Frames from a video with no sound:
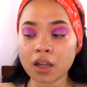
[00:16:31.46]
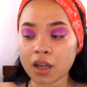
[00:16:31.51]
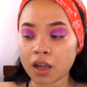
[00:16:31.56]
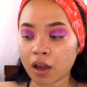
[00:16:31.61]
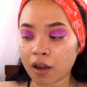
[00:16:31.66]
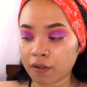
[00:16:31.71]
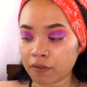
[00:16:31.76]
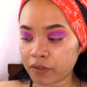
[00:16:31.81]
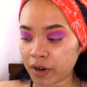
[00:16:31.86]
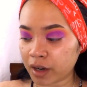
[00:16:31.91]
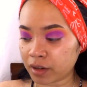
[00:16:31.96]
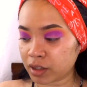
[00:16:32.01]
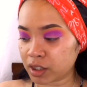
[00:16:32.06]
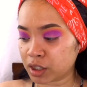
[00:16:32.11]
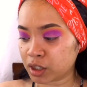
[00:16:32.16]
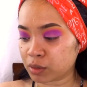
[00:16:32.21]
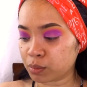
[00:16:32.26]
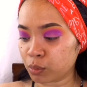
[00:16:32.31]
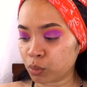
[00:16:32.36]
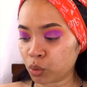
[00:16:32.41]
a very
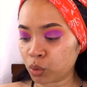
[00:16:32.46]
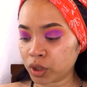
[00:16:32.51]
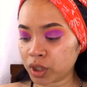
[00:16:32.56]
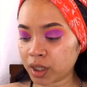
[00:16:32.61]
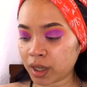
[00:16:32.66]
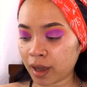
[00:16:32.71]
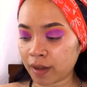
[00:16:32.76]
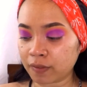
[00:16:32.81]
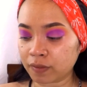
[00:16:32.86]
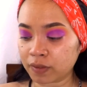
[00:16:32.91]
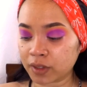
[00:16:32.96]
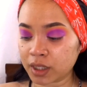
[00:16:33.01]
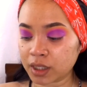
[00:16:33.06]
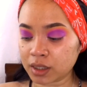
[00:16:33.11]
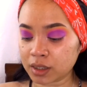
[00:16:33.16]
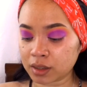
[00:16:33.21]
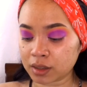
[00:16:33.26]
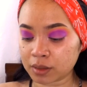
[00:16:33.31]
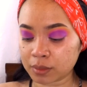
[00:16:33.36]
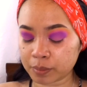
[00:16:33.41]
smooth
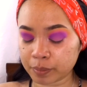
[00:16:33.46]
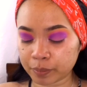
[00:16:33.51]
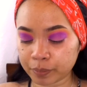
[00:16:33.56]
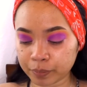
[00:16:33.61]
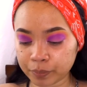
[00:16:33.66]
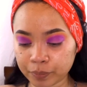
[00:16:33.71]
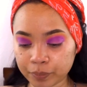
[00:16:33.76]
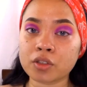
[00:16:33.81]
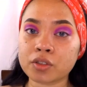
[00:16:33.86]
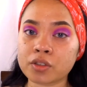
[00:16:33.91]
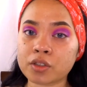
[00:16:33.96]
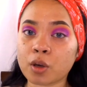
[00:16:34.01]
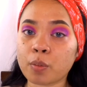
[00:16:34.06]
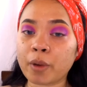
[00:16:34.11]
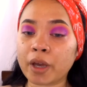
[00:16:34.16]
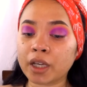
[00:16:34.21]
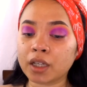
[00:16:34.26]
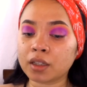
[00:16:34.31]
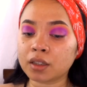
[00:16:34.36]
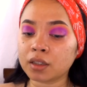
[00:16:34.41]
canvas. So
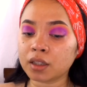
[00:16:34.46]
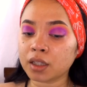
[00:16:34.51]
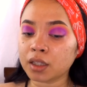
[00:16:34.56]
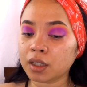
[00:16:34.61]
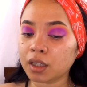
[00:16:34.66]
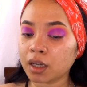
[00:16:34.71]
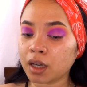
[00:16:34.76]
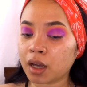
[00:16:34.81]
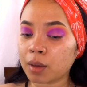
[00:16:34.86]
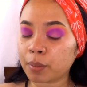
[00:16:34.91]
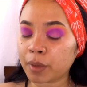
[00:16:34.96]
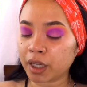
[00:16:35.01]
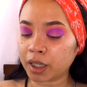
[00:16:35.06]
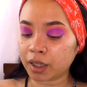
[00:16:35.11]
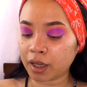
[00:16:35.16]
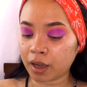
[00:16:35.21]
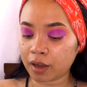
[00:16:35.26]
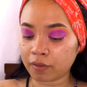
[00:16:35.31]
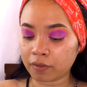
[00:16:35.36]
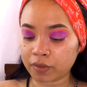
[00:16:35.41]
by cleaning up my
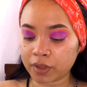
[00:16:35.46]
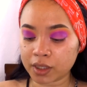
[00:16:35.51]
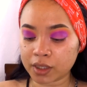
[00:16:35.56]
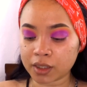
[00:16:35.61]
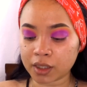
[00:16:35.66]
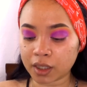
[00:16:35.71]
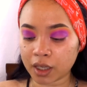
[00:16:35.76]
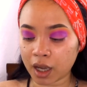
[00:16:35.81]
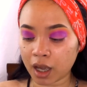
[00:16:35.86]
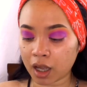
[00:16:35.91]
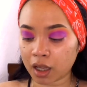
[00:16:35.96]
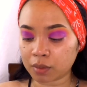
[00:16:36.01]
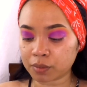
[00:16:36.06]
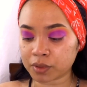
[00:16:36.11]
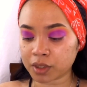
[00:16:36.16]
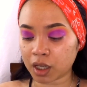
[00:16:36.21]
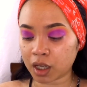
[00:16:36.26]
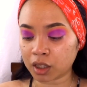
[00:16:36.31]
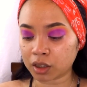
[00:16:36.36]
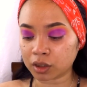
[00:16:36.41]
canvas, it
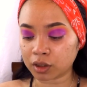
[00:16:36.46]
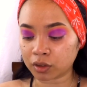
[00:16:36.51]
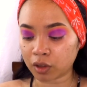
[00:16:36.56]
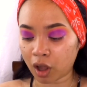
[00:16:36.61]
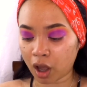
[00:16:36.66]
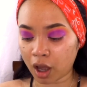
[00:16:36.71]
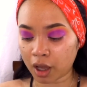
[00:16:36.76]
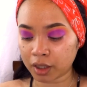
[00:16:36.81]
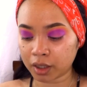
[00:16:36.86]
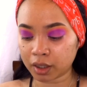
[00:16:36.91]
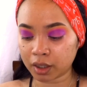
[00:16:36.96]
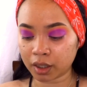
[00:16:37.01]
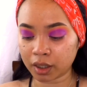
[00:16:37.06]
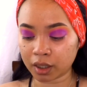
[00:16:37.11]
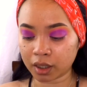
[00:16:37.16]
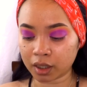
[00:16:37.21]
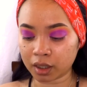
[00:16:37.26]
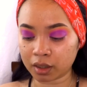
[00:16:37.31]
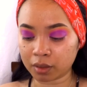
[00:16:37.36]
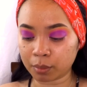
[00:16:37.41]
helps a lot
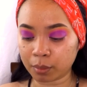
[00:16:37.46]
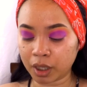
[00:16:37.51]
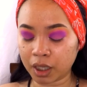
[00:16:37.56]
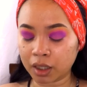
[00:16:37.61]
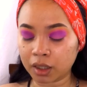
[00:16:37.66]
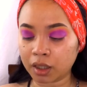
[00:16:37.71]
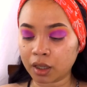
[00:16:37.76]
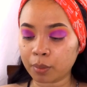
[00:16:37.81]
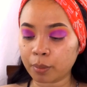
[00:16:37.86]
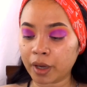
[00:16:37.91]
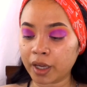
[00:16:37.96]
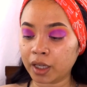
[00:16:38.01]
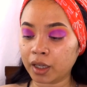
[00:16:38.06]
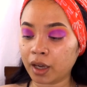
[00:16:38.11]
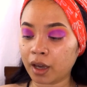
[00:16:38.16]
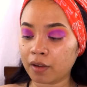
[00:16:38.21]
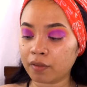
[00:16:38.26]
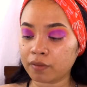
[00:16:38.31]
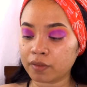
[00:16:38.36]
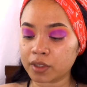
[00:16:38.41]
in making my
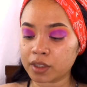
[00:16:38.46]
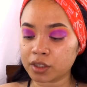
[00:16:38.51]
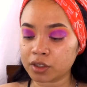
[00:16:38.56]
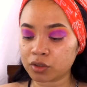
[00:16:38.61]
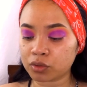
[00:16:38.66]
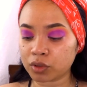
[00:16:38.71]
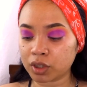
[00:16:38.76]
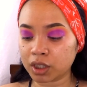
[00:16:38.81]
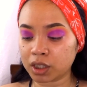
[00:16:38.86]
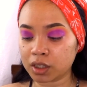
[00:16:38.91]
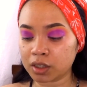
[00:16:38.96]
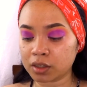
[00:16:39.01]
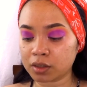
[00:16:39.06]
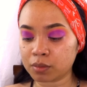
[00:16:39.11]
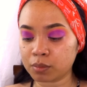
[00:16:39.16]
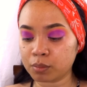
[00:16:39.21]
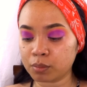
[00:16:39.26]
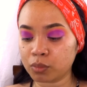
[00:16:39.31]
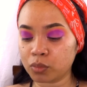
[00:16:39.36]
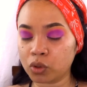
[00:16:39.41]
canvas really
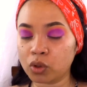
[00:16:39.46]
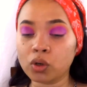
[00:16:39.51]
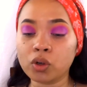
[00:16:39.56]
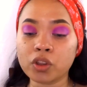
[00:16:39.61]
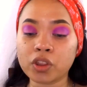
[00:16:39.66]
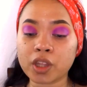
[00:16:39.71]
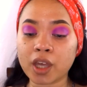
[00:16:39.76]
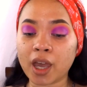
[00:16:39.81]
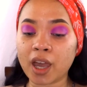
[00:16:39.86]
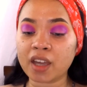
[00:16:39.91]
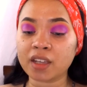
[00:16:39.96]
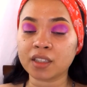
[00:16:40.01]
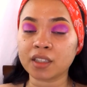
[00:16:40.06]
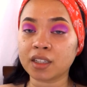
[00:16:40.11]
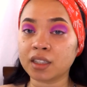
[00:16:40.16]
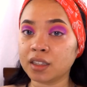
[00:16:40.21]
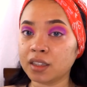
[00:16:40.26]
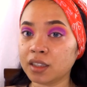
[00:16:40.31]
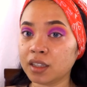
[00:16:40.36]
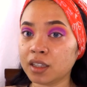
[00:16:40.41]
smooth and
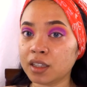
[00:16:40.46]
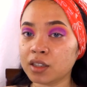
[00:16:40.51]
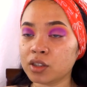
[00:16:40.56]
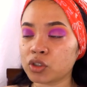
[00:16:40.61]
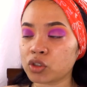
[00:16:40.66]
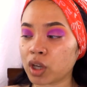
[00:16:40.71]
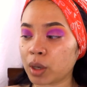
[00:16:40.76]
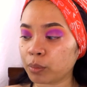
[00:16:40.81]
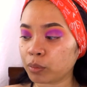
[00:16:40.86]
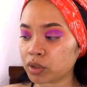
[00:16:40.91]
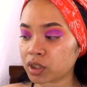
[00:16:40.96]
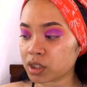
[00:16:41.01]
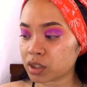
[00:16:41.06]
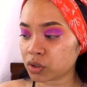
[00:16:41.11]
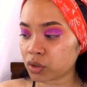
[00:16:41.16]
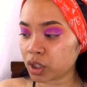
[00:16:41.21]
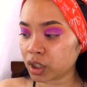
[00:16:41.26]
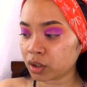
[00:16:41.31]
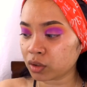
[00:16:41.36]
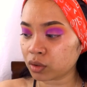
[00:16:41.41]
clean. So I'm
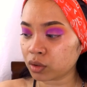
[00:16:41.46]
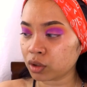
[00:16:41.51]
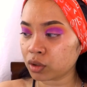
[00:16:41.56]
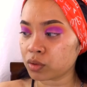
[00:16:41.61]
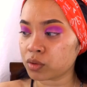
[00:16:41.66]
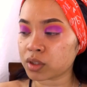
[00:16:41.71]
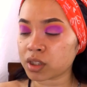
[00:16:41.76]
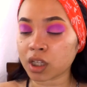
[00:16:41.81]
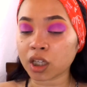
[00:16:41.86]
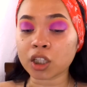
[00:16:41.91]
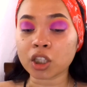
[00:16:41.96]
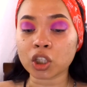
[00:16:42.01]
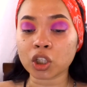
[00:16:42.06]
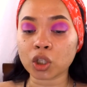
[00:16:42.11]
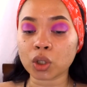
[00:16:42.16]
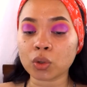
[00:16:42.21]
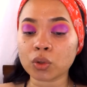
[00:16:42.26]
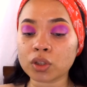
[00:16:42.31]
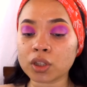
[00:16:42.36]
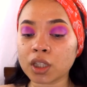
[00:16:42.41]
just going to use a
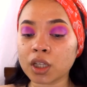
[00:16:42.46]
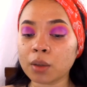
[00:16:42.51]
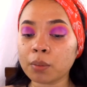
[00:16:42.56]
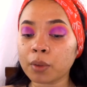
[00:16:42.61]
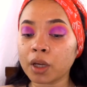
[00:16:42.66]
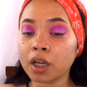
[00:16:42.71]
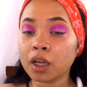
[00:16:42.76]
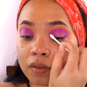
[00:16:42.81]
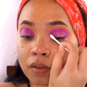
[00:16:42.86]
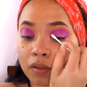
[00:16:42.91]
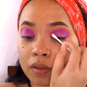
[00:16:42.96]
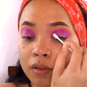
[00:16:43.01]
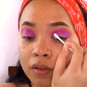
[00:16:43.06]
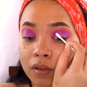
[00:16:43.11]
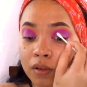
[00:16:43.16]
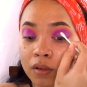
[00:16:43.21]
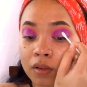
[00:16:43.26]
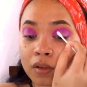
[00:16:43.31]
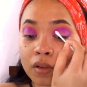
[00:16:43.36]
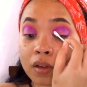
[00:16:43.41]
Q-tip
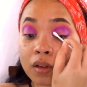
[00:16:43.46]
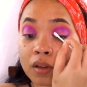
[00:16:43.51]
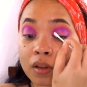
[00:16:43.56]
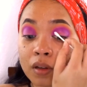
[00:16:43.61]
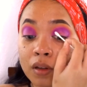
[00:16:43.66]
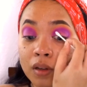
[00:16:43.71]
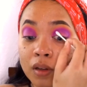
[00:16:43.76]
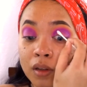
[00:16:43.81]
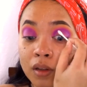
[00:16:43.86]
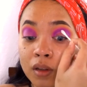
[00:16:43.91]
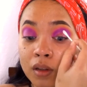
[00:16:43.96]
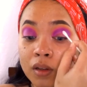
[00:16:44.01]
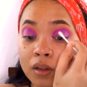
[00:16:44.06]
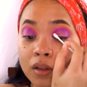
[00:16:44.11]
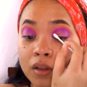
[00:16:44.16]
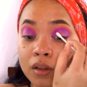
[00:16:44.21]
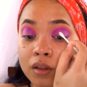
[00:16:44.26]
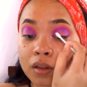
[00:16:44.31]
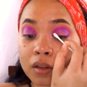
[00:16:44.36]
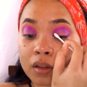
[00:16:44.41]
to just
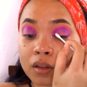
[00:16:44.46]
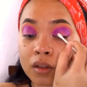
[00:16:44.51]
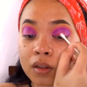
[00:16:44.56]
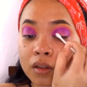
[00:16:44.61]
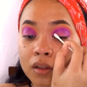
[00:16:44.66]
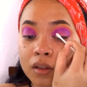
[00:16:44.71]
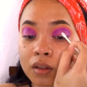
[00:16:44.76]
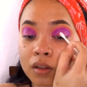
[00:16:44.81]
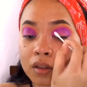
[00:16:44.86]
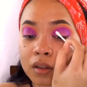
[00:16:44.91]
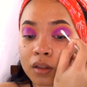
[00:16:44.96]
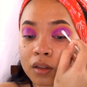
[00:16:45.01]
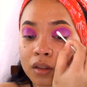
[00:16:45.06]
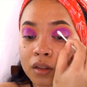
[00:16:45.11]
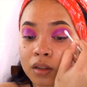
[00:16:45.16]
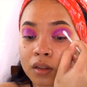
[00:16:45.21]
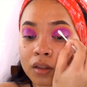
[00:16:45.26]
wipe this off.